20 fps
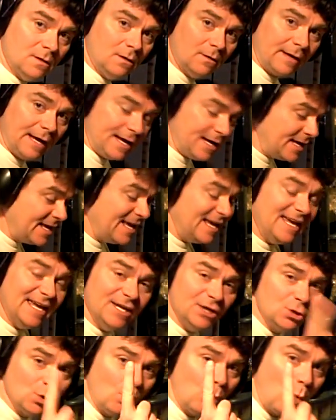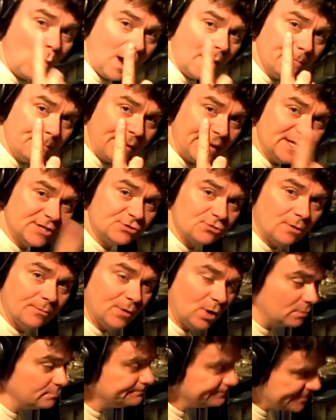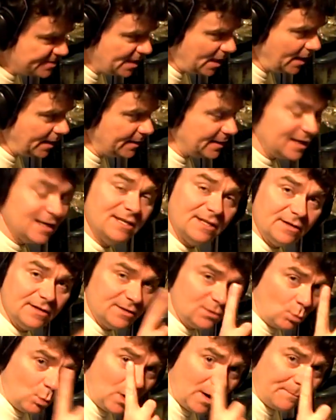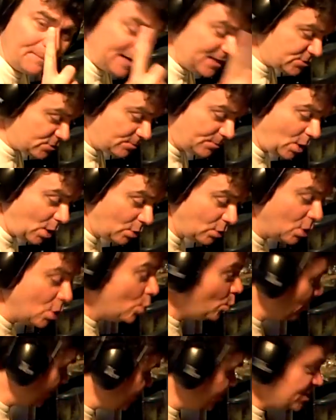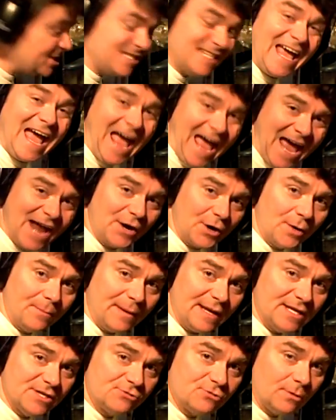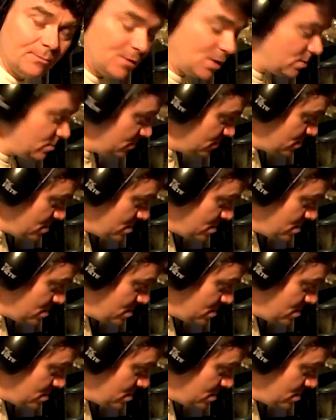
Okay, into one bass drum note. Sorry, into one bass drum note, which is the header bass drum note.